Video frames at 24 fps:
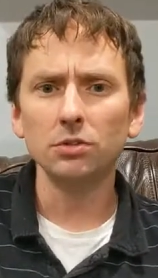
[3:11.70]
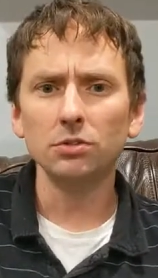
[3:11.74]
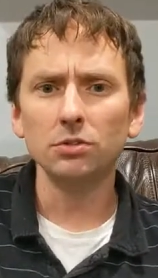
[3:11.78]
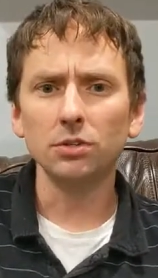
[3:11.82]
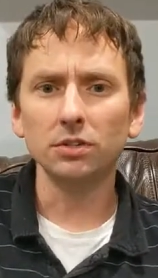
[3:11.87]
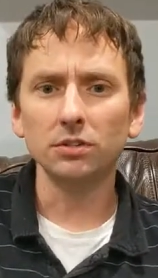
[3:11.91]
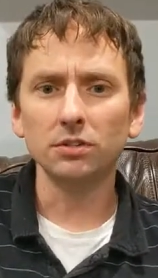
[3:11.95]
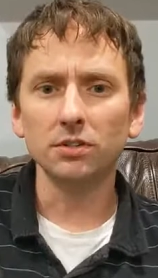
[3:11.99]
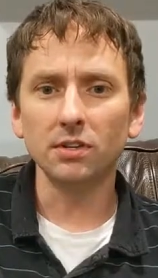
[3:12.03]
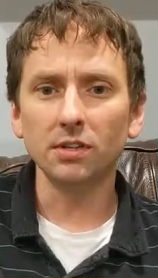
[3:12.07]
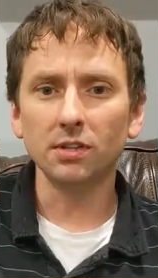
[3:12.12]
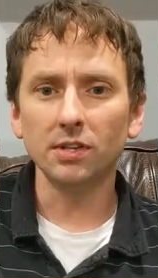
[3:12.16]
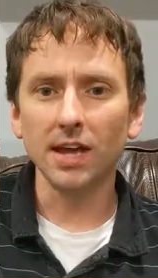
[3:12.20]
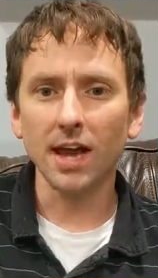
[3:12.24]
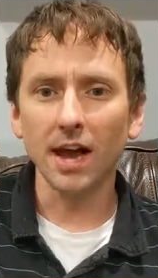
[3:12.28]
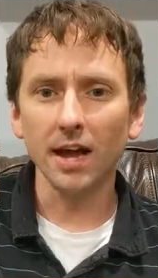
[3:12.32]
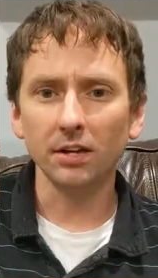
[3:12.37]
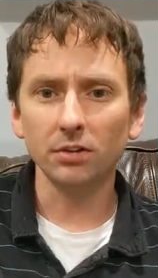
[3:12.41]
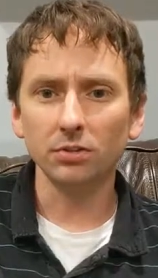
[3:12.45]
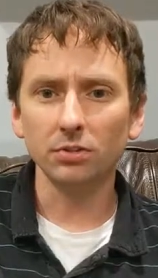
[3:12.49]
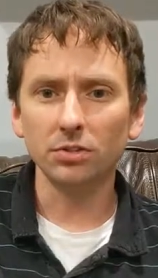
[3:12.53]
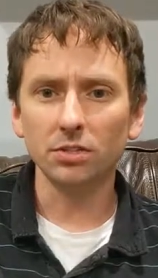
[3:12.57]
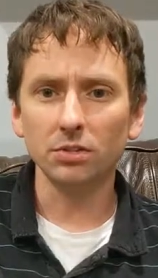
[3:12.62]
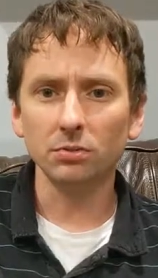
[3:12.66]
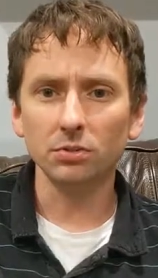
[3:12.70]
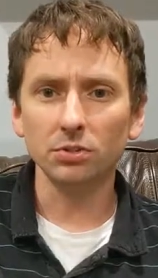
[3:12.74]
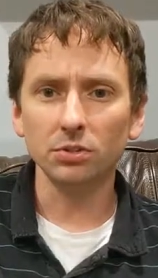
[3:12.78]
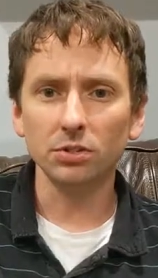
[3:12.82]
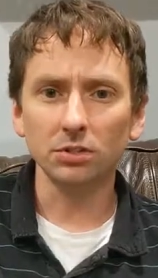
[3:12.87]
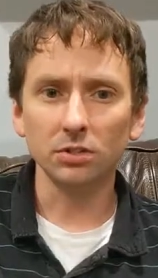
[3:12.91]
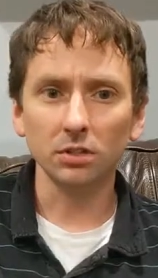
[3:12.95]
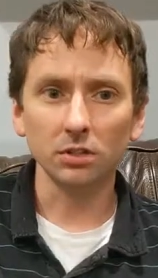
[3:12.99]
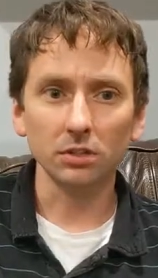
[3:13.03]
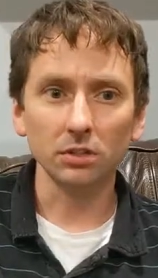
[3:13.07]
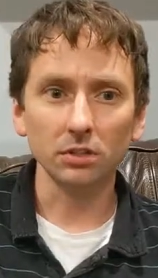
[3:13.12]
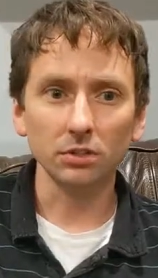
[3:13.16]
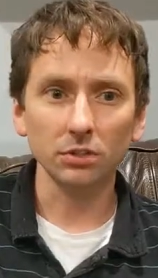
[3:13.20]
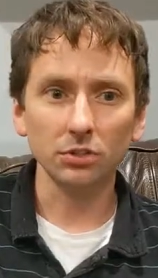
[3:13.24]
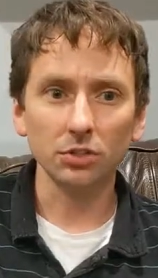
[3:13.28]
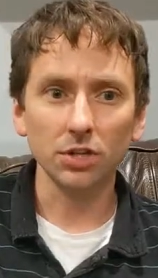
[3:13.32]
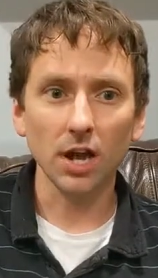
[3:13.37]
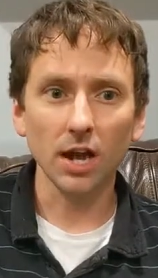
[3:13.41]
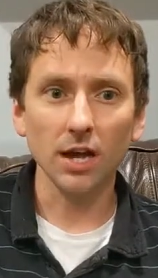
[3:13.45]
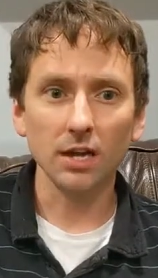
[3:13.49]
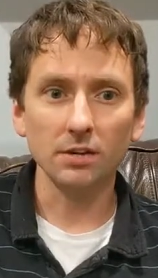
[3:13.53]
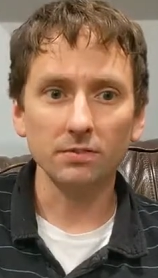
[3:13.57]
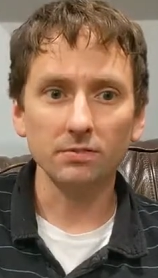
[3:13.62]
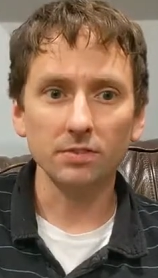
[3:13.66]
You can see that the accuracy was just a little
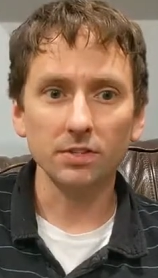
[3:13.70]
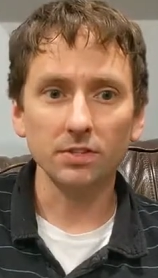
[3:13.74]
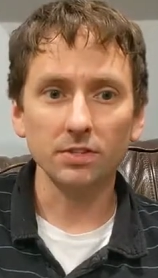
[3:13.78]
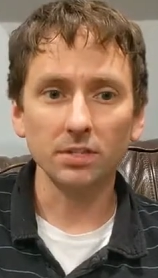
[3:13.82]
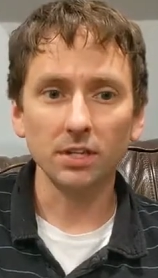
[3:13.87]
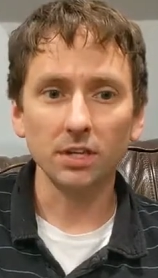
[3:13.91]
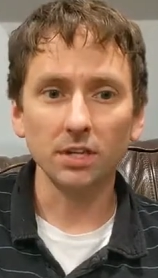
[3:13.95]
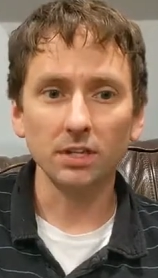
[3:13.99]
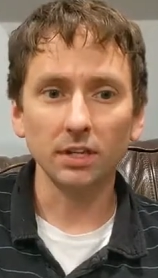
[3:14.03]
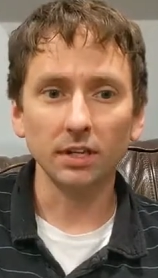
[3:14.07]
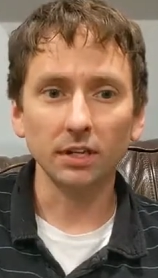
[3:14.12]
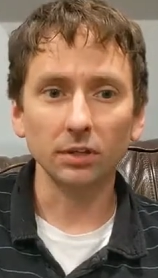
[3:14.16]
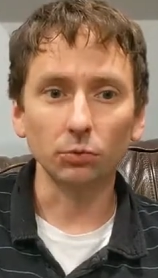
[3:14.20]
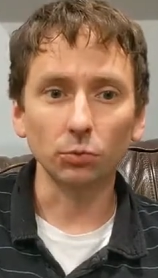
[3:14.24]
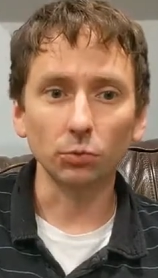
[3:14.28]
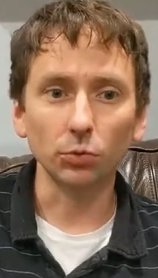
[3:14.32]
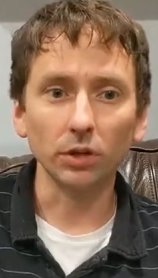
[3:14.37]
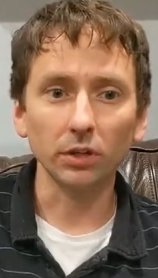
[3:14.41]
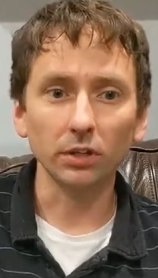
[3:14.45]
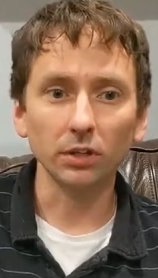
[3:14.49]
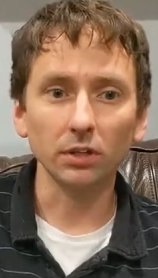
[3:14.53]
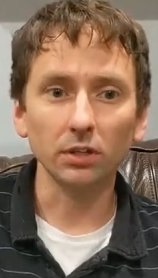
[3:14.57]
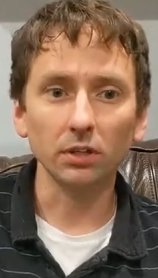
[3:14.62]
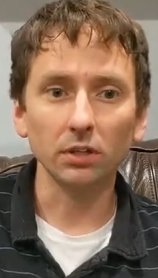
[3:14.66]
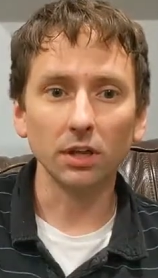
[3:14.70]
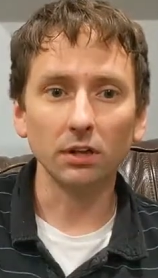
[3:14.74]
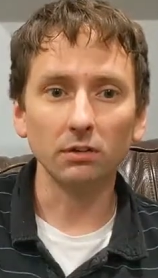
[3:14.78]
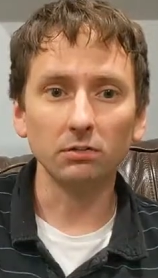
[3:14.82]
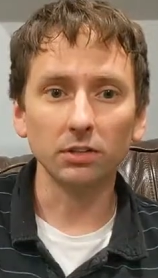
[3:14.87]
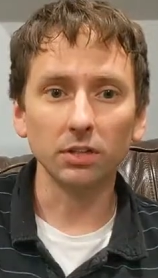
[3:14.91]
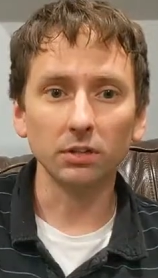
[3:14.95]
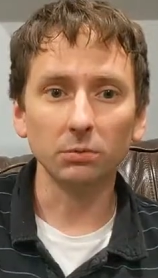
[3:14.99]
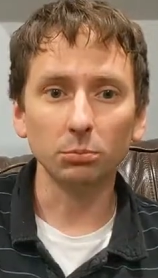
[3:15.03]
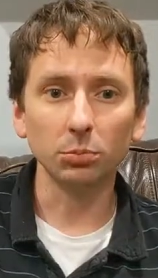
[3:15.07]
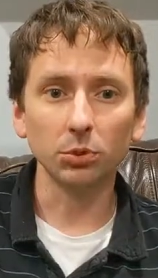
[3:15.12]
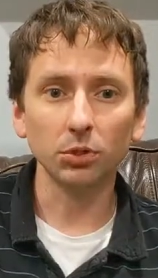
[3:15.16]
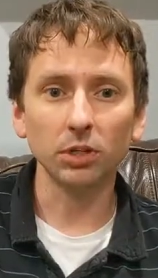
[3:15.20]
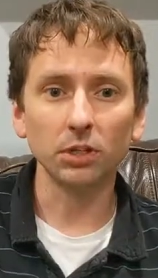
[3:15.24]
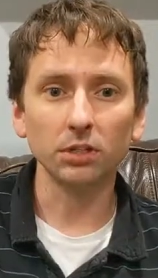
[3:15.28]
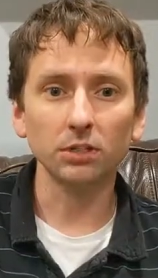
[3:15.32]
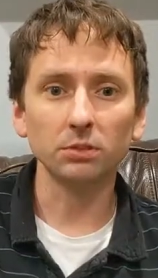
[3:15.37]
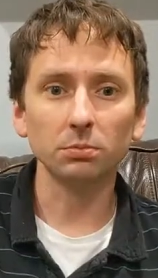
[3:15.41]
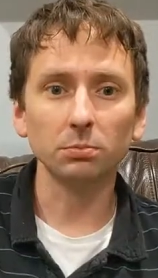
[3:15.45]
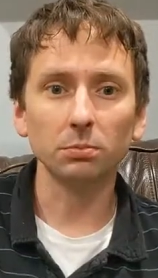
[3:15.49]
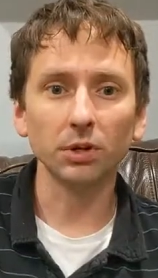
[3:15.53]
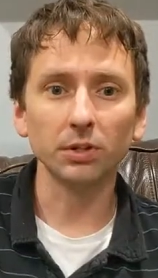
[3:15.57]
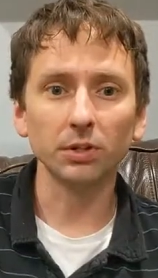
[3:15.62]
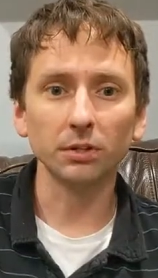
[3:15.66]
shy of the CNN with glove
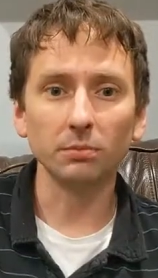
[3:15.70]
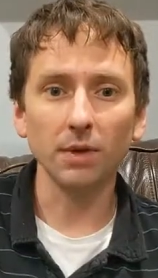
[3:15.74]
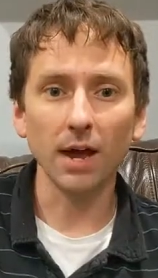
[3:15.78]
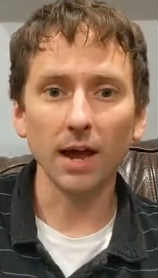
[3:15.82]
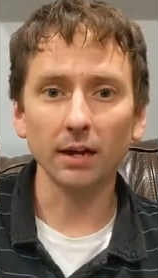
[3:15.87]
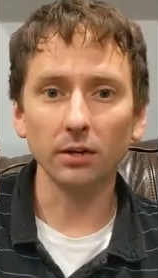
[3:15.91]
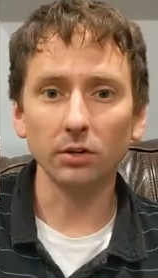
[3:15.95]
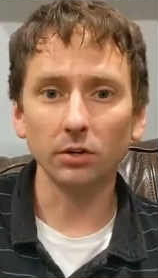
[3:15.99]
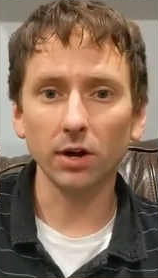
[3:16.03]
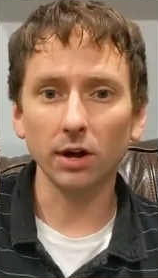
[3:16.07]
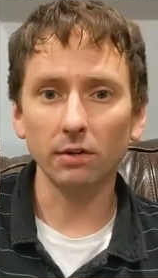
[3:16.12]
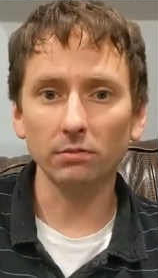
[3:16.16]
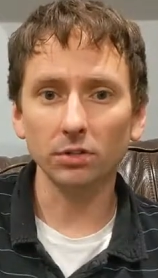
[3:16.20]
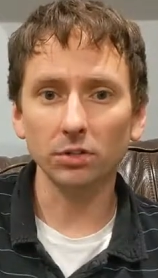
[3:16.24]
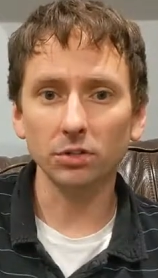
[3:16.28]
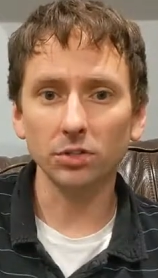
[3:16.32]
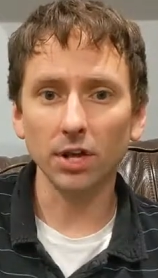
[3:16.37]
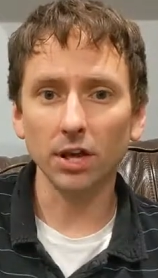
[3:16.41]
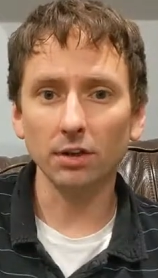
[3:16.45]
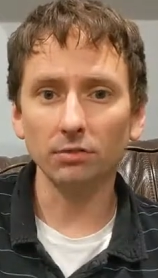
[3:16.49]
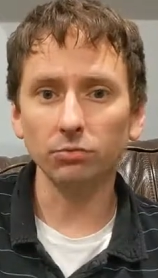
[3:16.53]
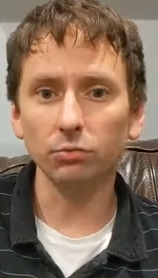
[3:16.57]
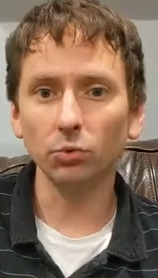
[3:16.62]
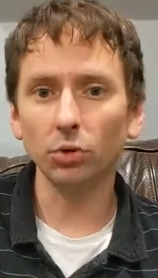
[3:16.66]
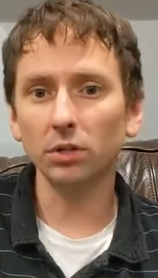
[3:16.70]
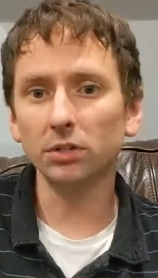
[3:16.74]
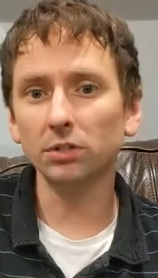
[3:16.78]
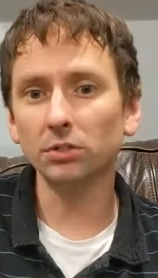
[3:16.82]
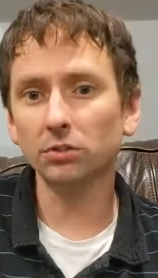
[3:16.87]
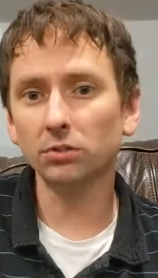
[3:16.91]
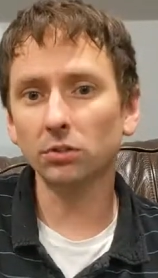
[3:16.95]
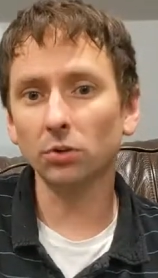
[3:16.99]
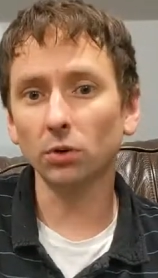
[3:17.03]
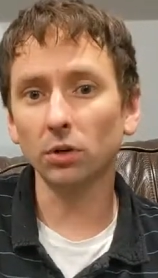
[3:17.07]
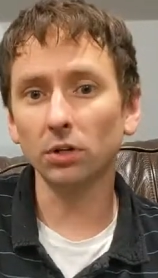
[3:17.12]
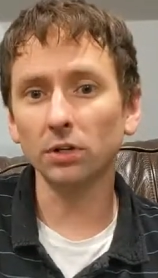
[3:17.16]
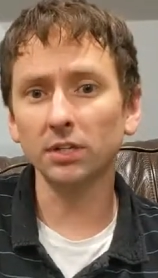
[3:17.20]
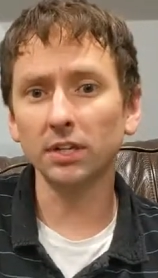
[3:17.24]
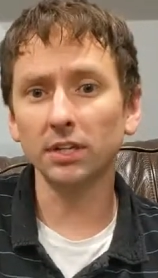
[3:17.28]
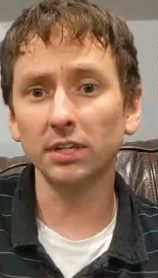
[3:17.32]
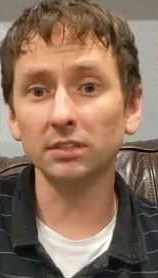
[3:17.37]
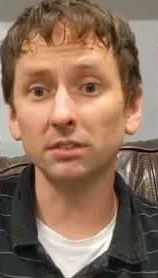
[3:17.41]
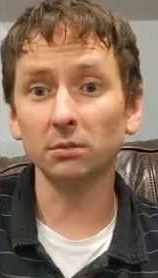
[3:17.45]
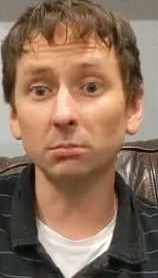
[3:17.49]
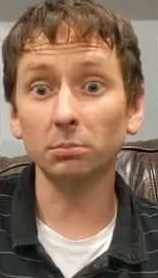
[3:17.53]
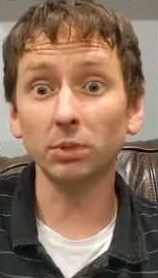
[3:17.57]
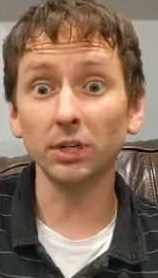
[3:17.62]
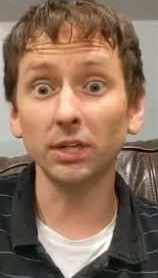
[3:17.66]
inputs, but the macro average F1 score
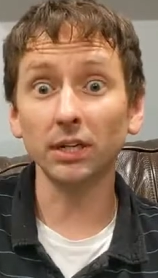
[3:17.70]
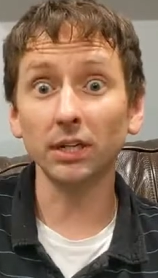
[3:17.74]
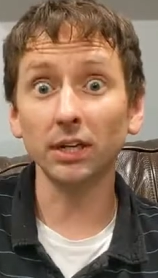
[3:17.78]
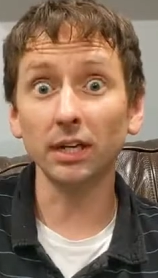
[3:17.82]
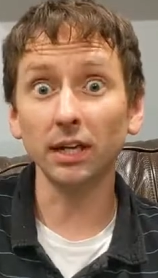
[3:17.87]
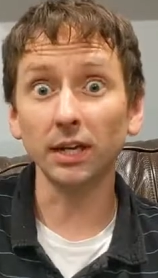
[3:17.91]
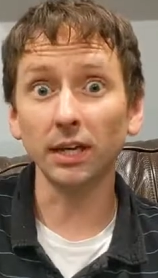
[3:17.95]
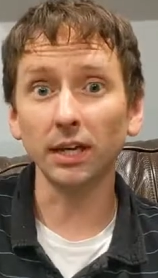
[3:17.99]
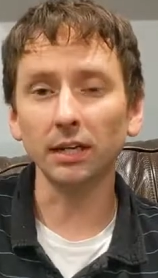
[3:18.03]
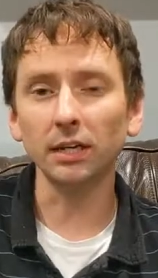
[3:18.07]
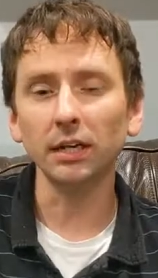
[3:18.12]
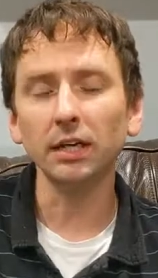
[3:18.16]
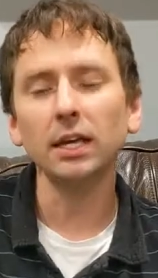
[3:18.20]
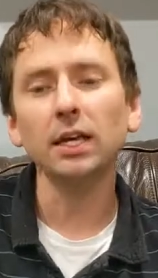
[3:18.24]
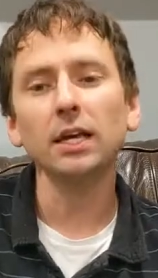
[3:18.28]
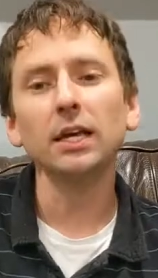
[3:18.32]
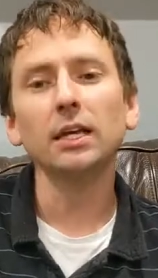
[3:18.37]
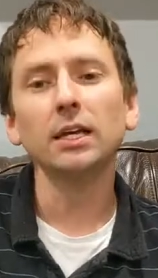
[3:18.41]
takes a big hit,